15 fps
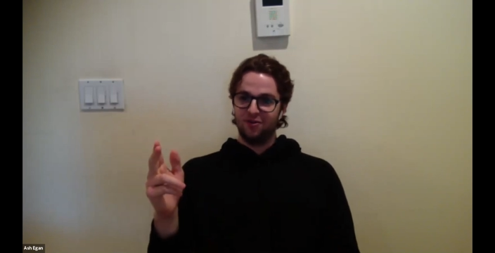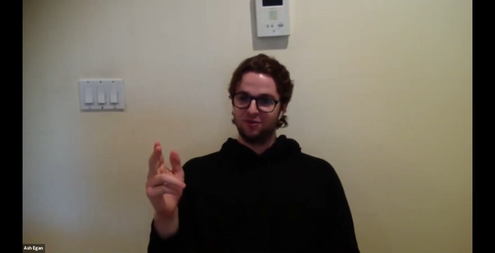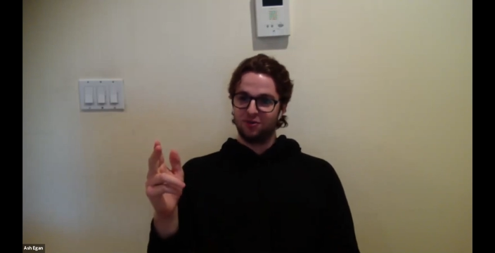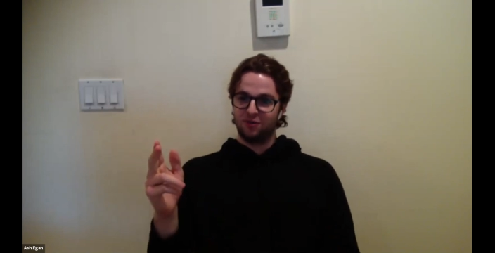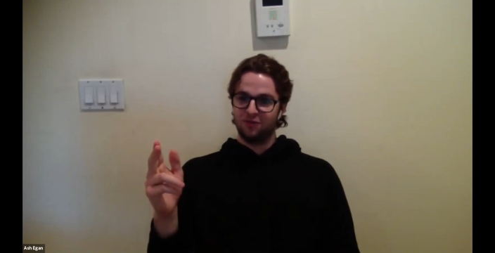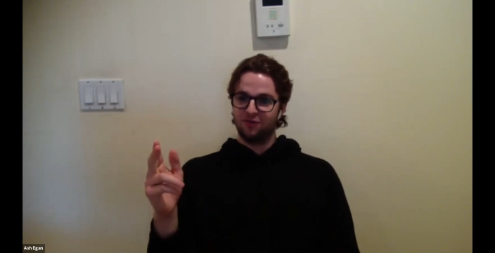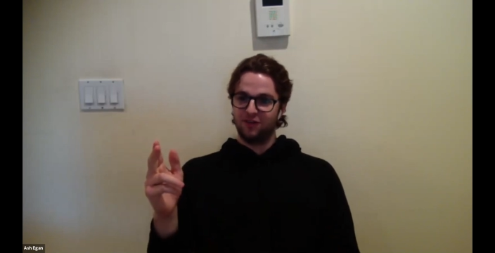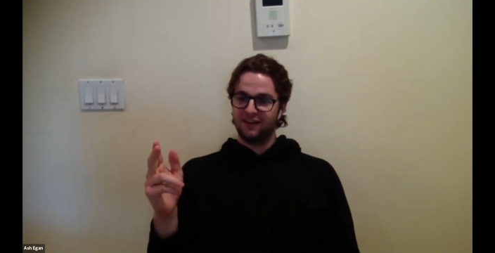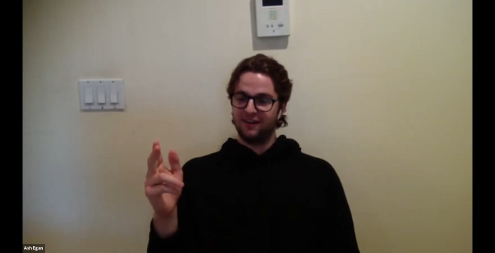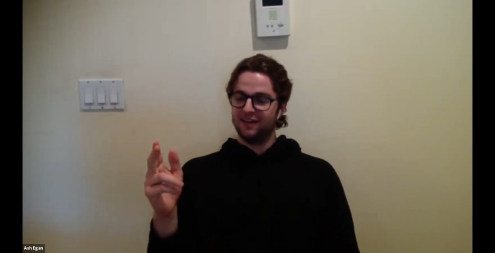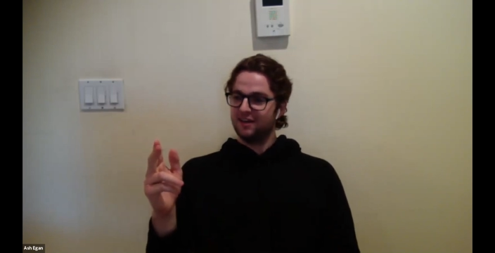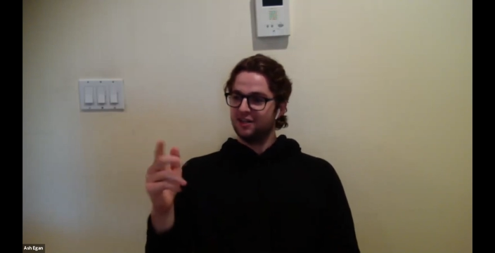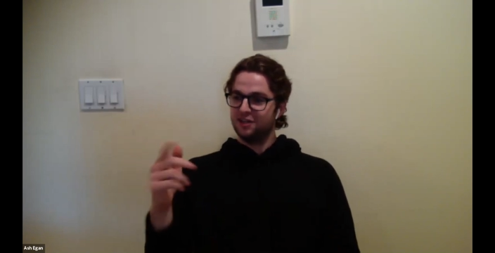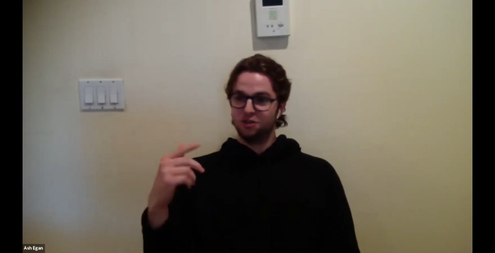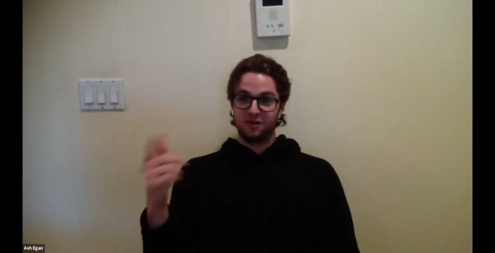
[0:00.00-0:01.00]
sort of like
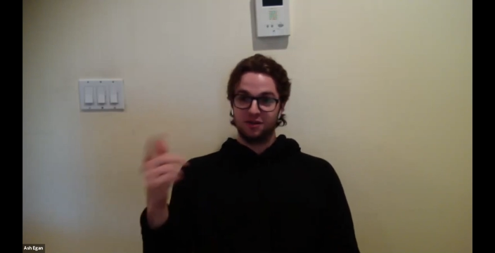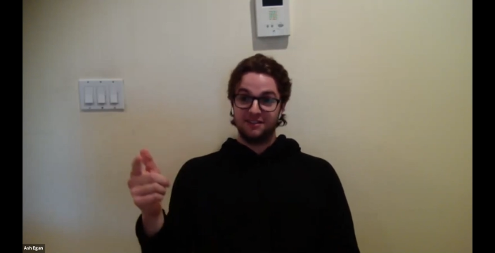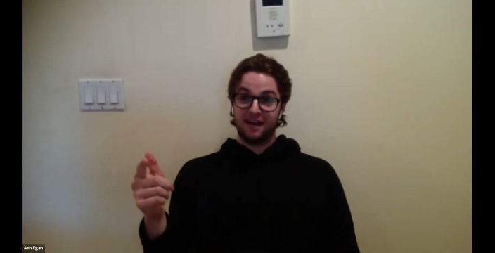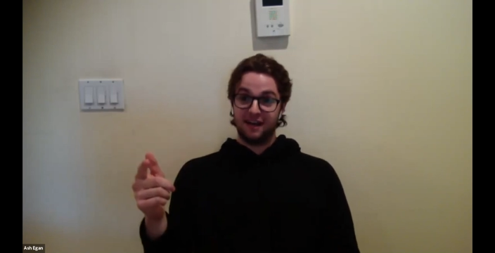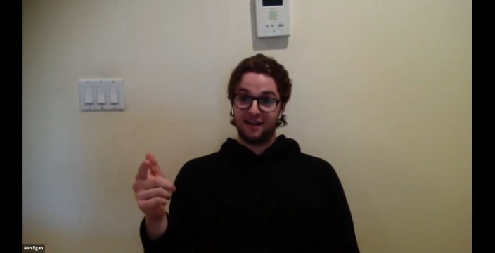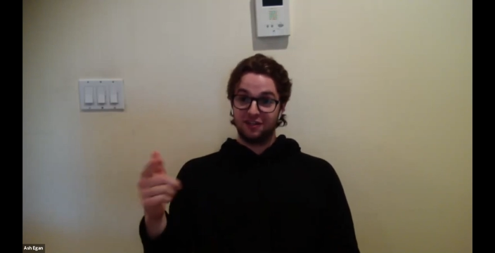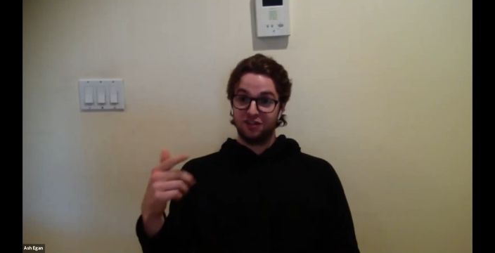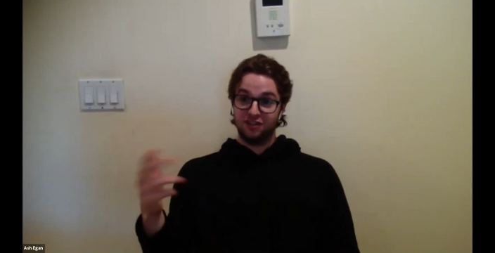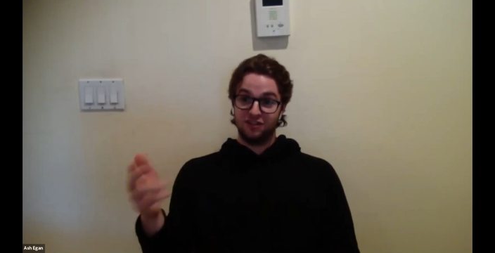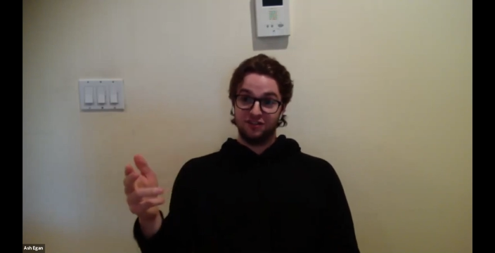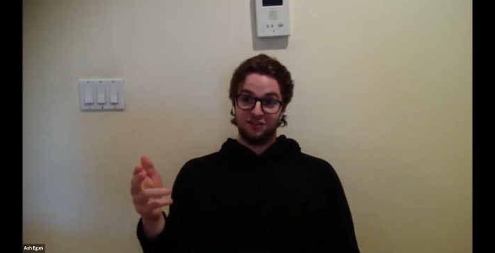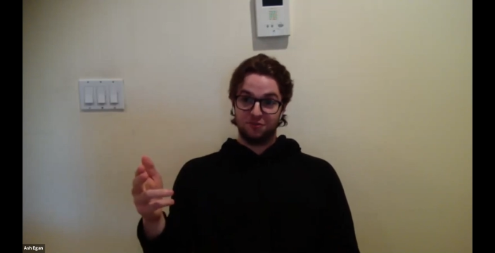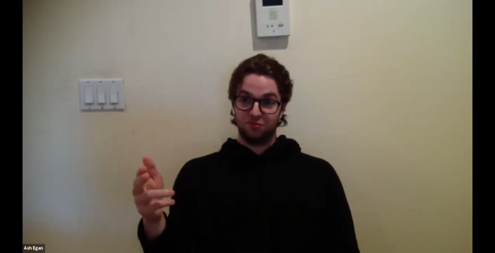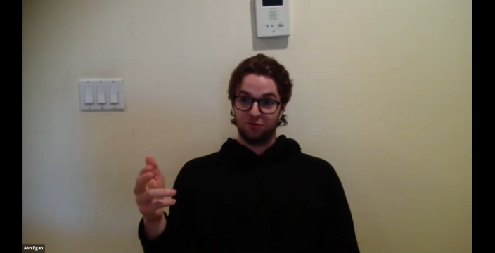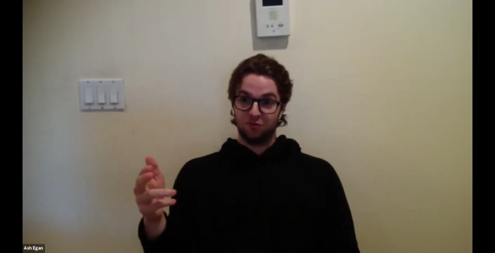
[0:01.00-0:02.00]

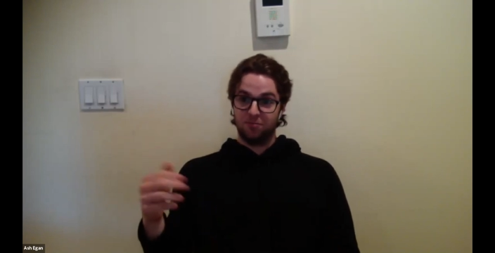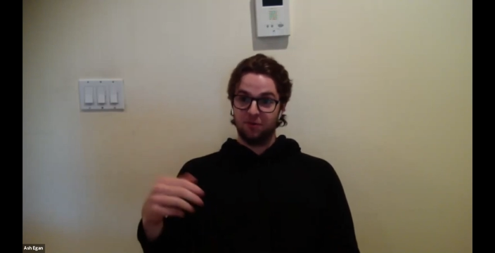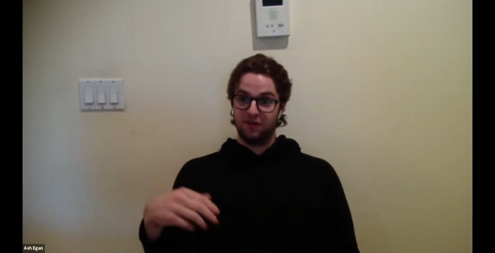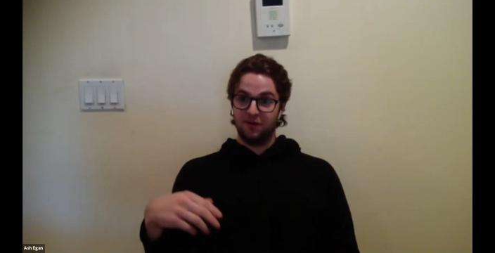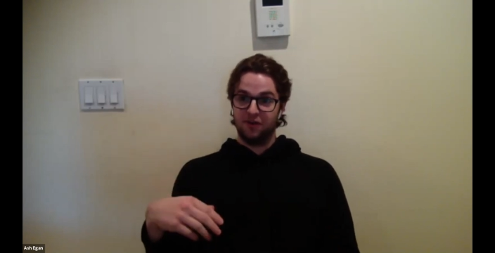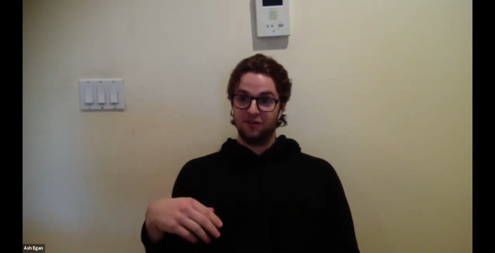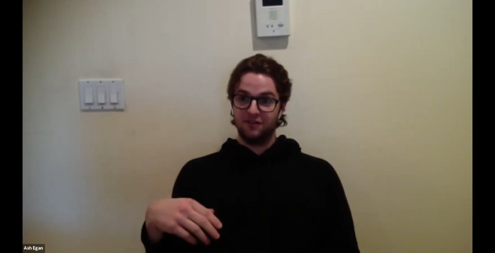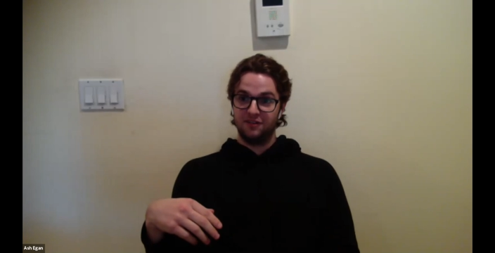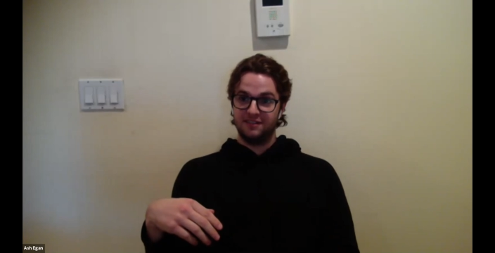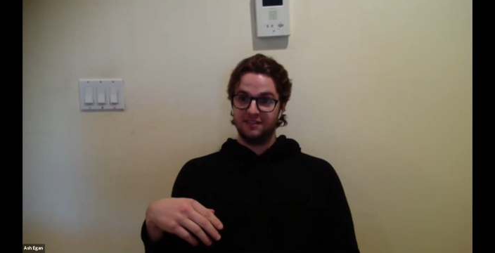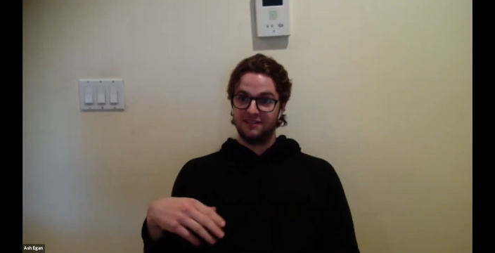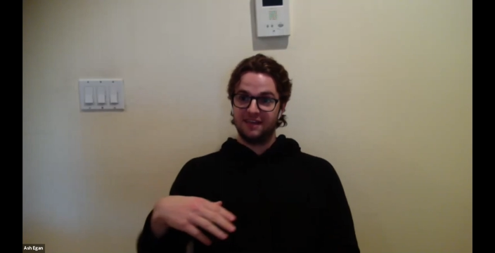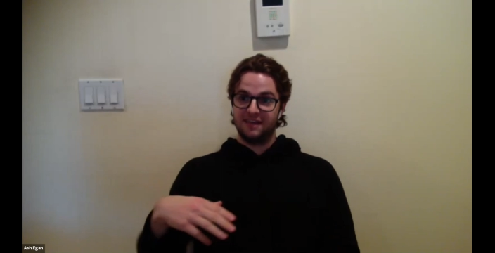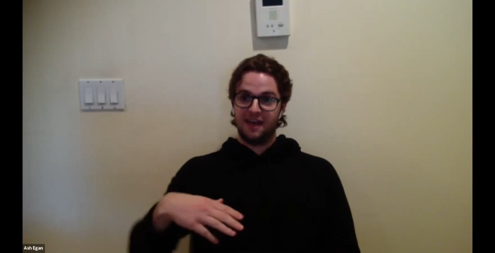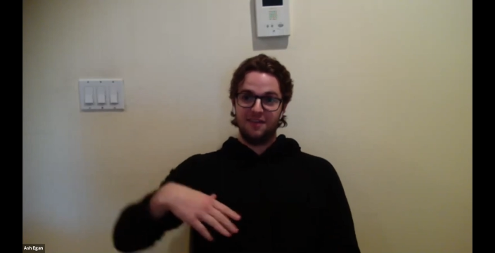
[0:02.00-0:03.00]
transactions, throughput, and all these
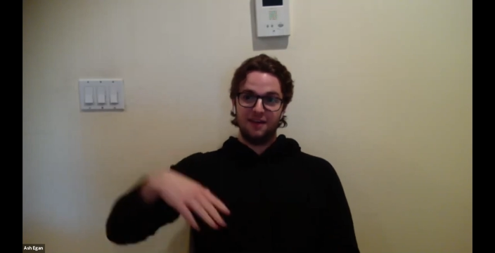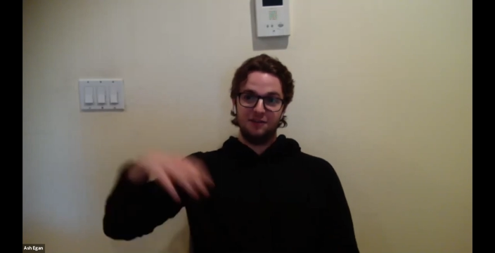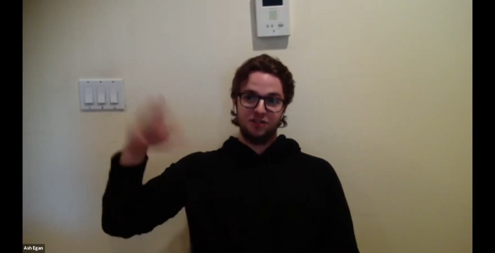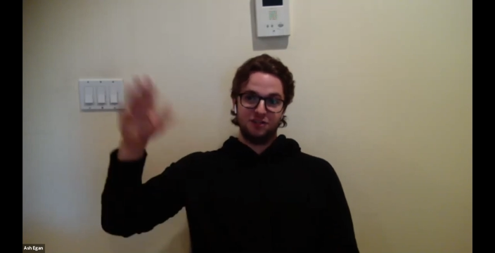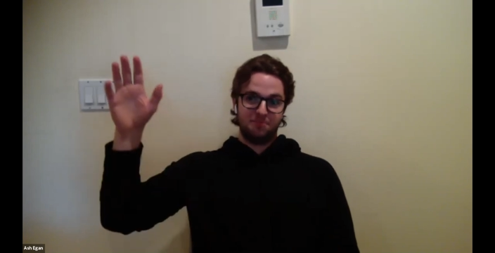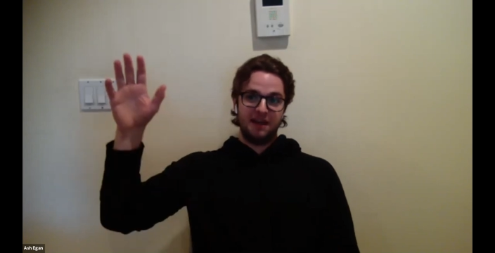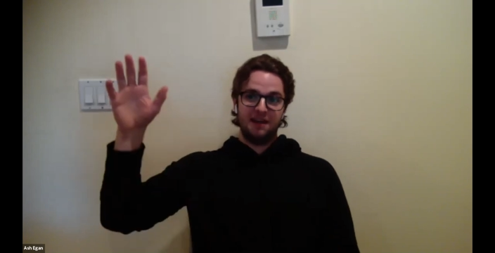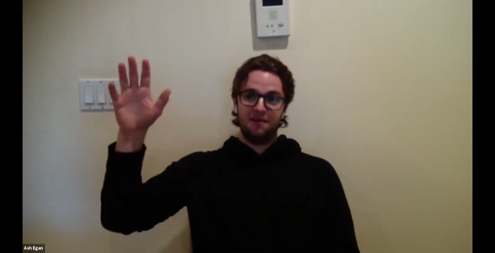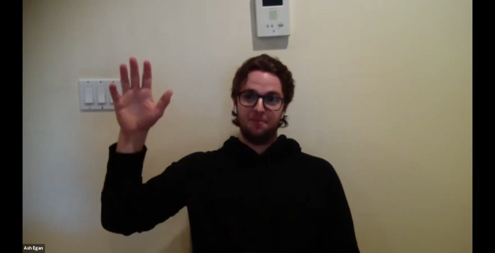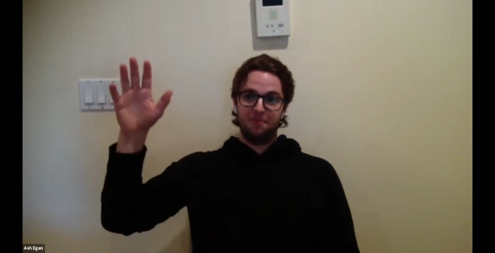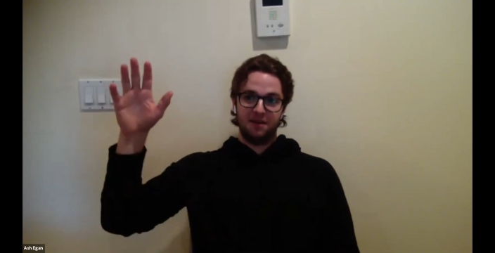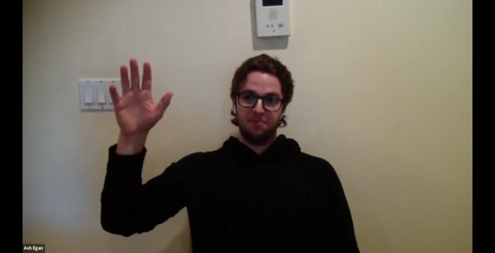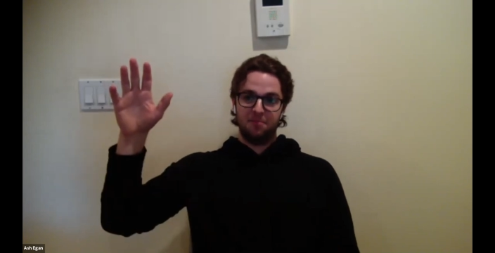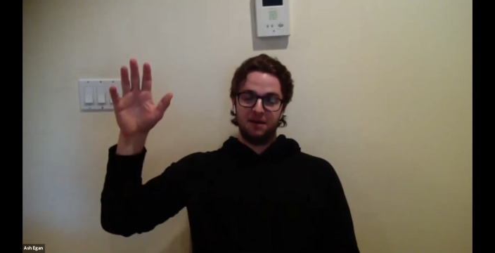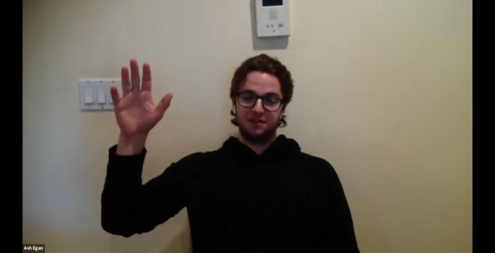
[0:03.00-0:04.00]
things, and they just paint a
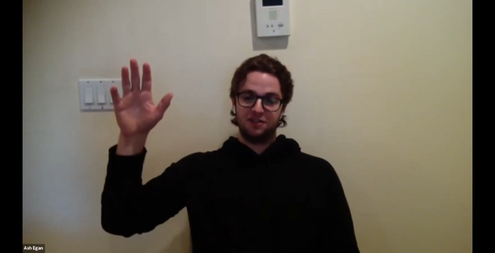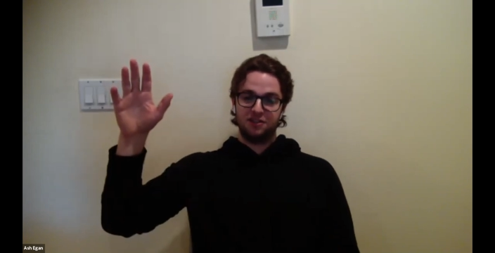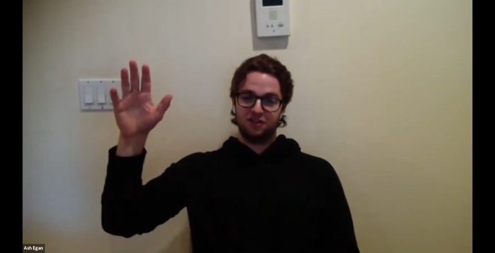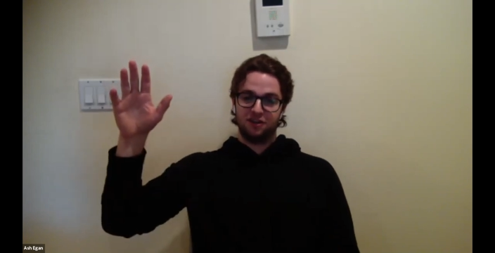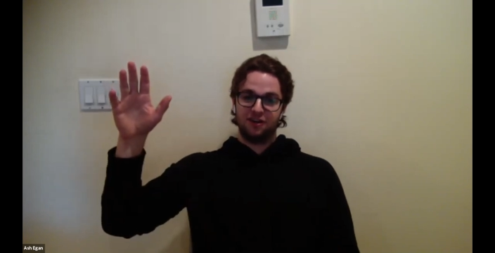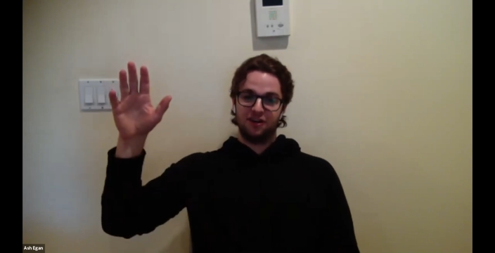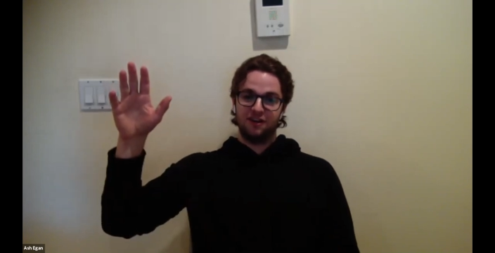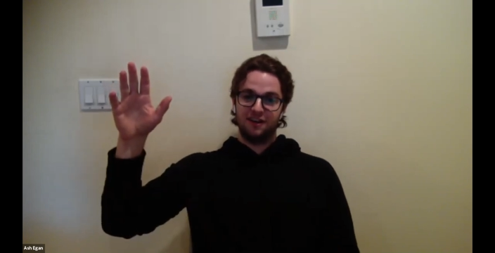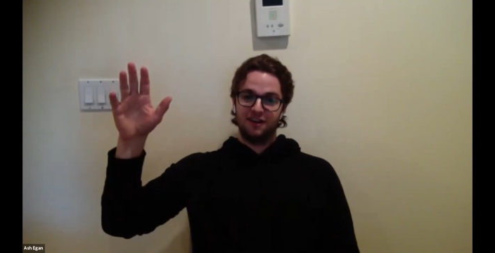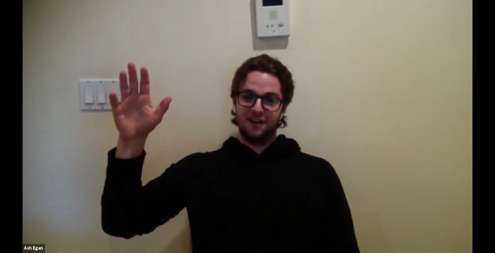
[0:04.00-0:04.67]
big picture.